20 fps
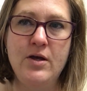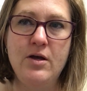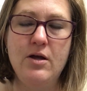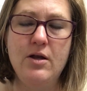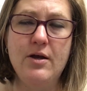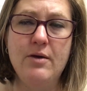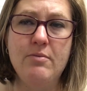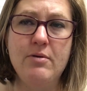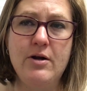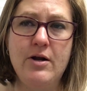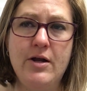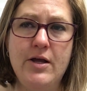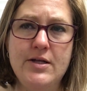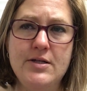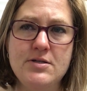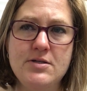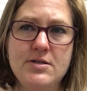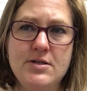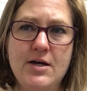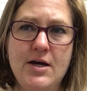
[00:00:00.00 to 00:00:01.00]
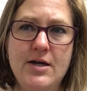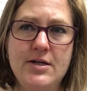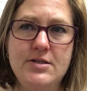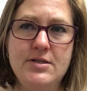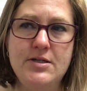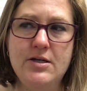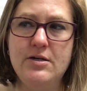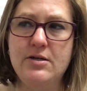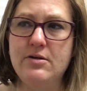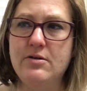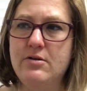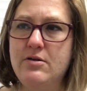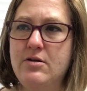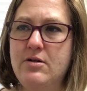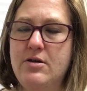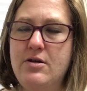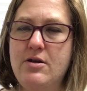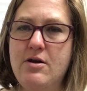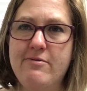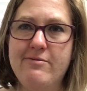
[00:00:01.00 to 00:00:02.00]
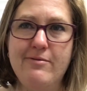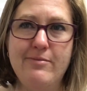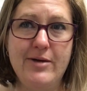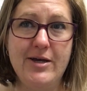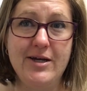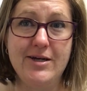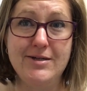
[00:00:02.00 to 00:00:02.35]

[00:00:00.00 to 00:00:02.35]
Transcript: and I brought it inside to clean off a bit